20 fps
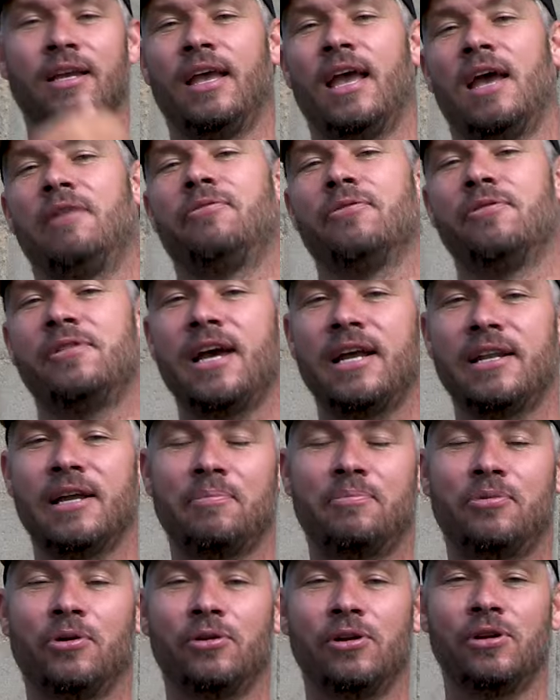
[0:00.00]
and for that I
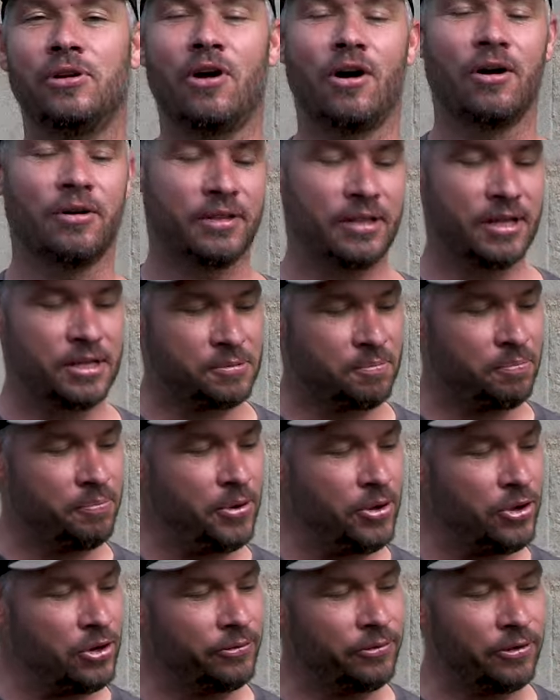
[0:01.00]
brought along this
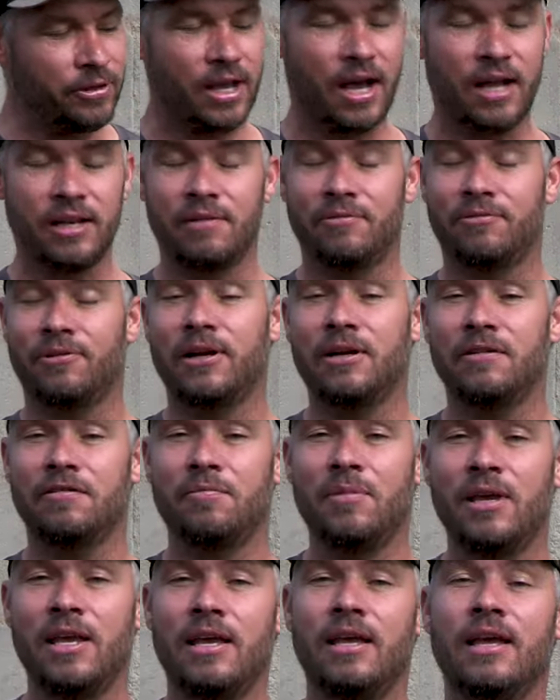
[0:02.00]
beautiful gun in front of
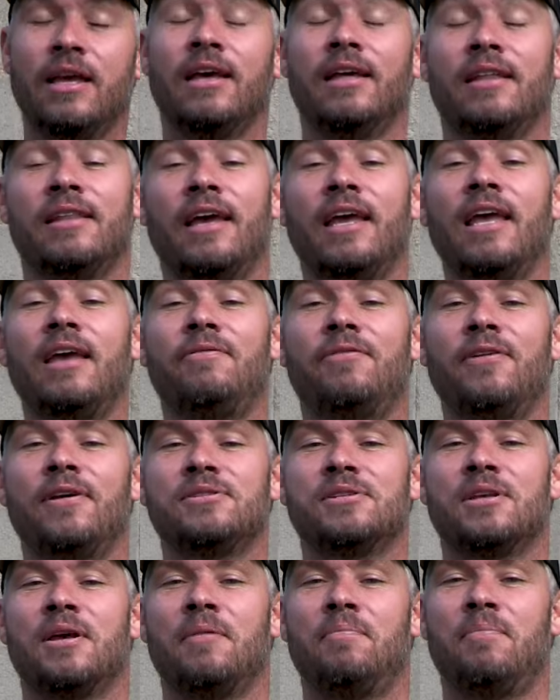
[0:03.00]
me, the
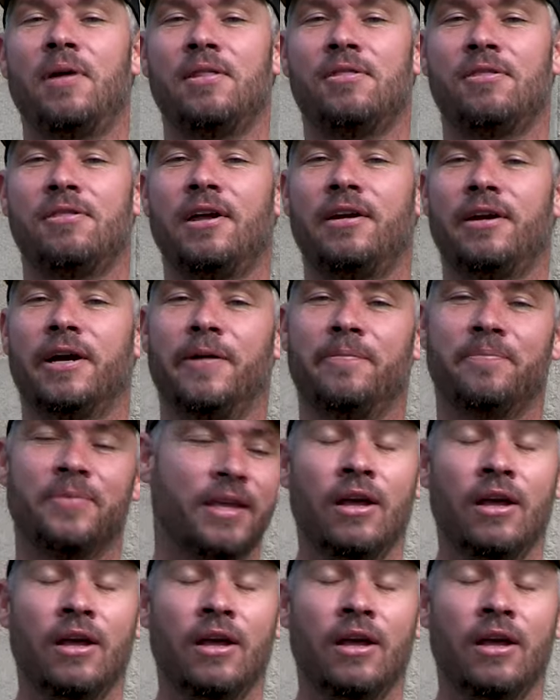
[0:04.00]
Fx Panthera.